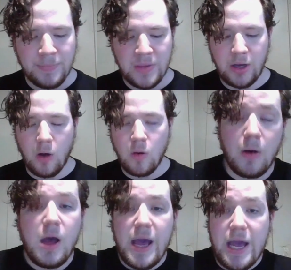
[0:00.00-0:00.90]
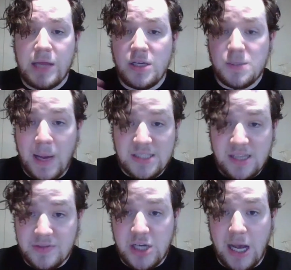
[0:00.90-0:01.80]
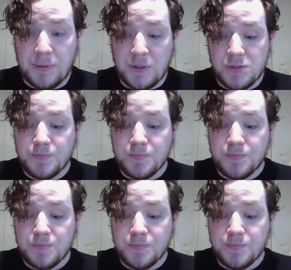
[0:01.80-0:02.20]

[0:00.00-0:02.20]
You know, in these past 7 chapters,